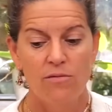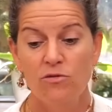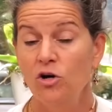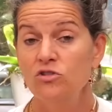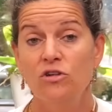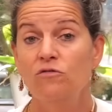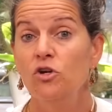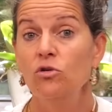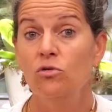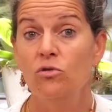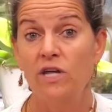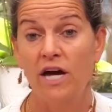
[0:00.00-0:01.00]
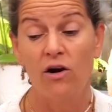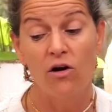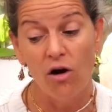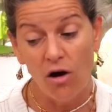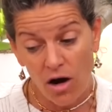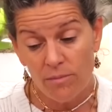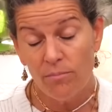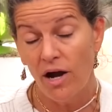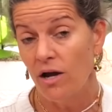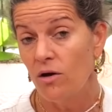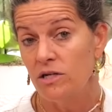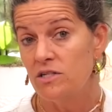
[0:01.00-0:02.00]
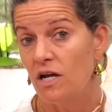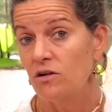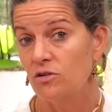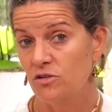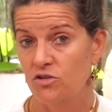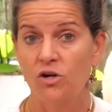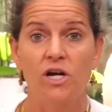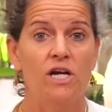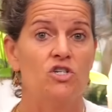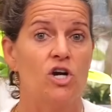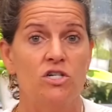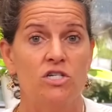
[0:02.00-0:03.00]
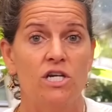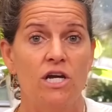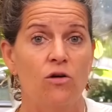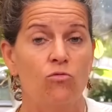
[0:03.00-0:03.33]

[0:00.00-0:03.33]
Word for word: And those of you that are on bioidenticals or HRT,